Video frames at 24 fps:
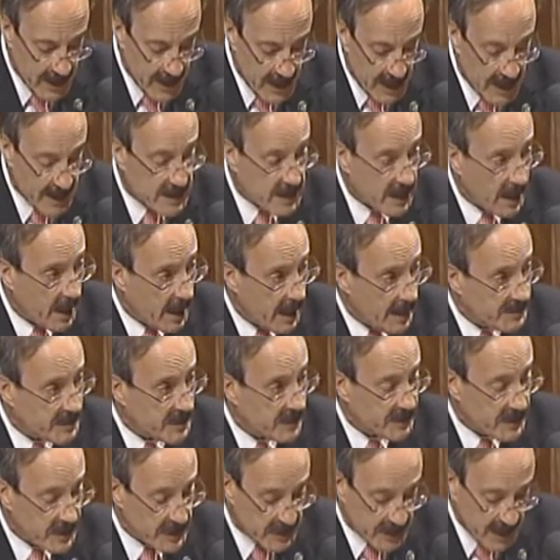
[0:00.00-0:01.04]
In times
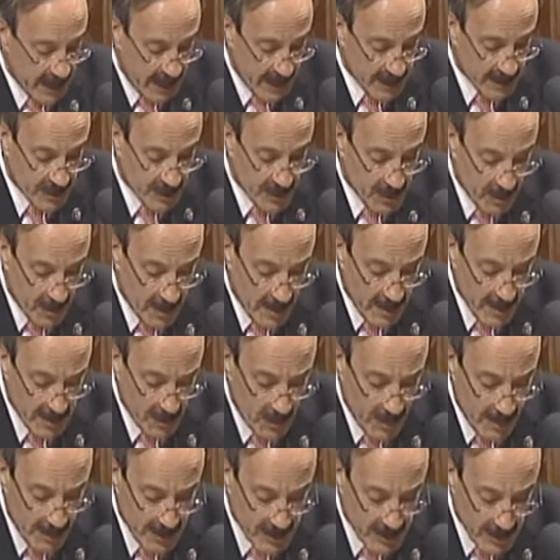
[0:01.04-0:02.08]
of disaster,
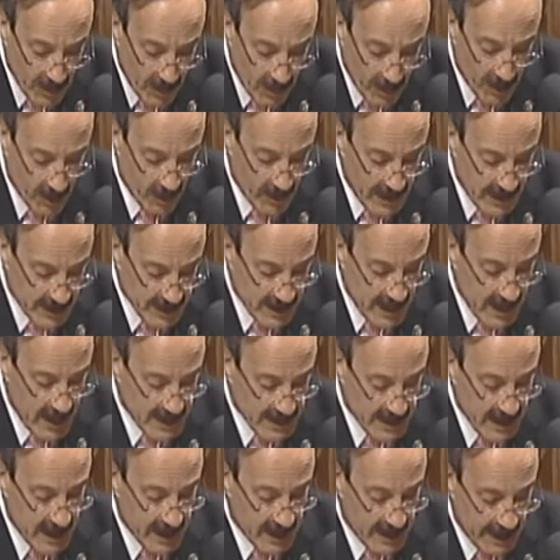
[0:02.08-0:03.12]
we must always
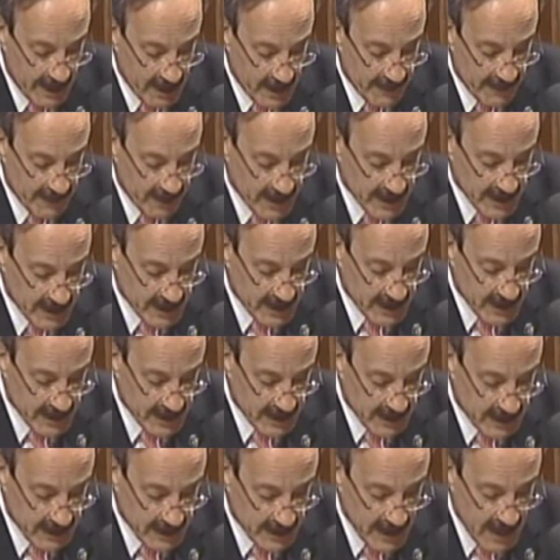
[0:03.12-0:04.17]
take care of our
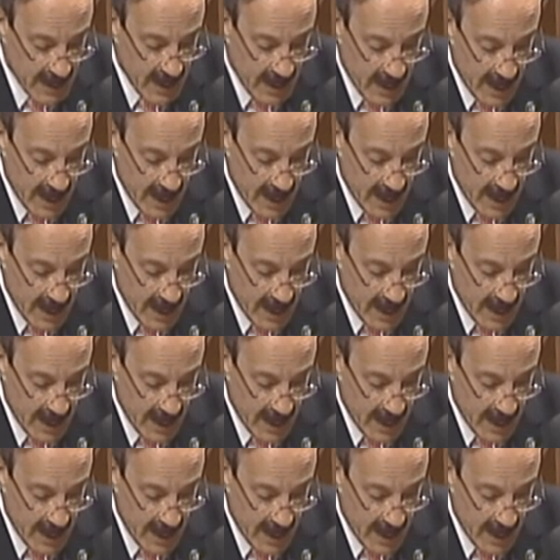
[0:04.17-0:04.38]
citizens